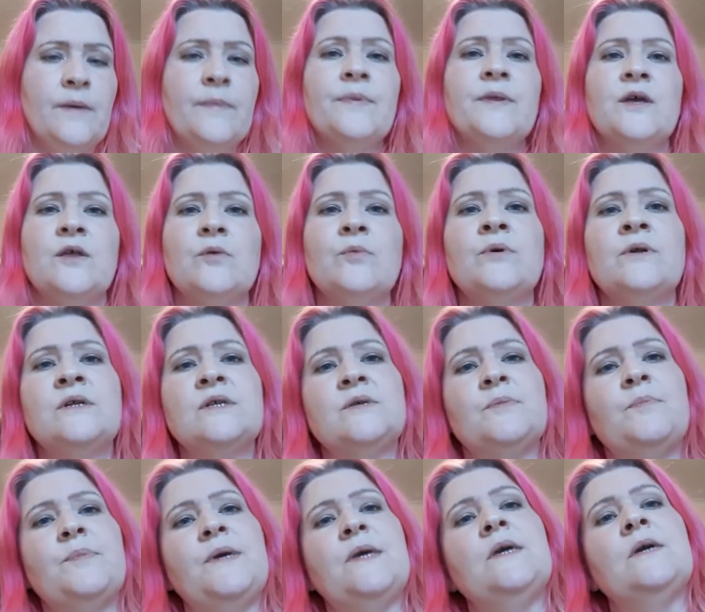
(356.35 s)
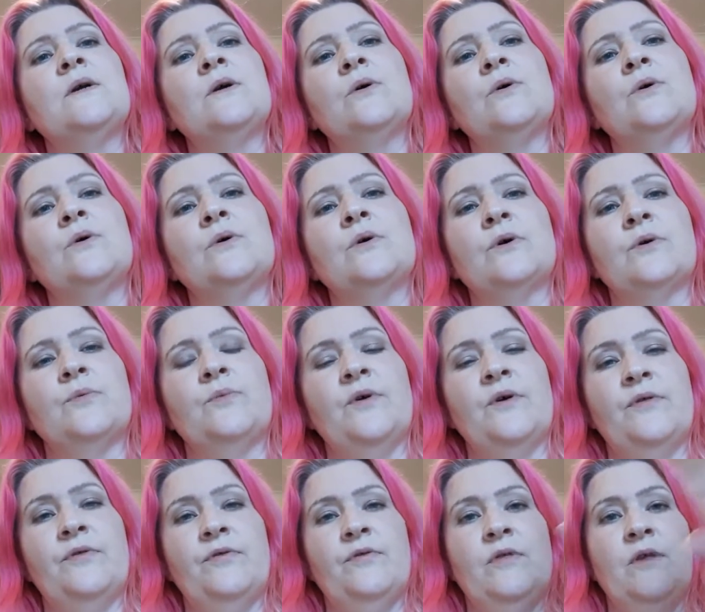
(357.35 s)
And the other one is a peacock
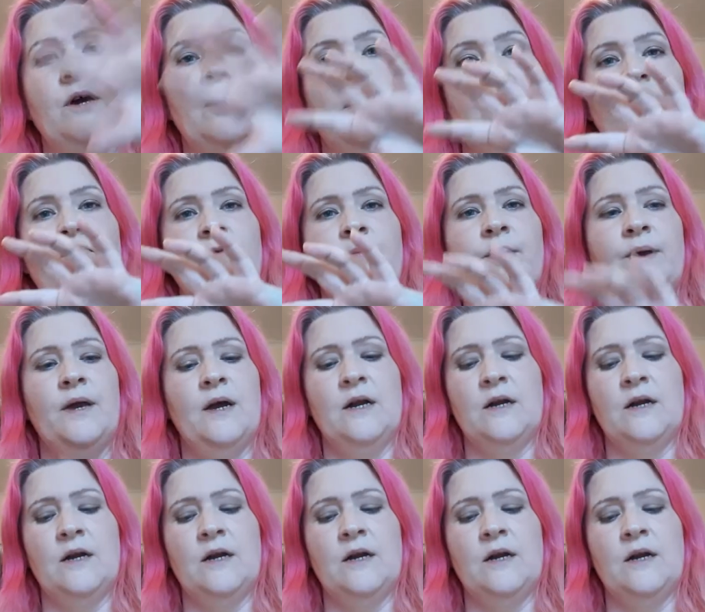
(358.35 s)
with the alphabet,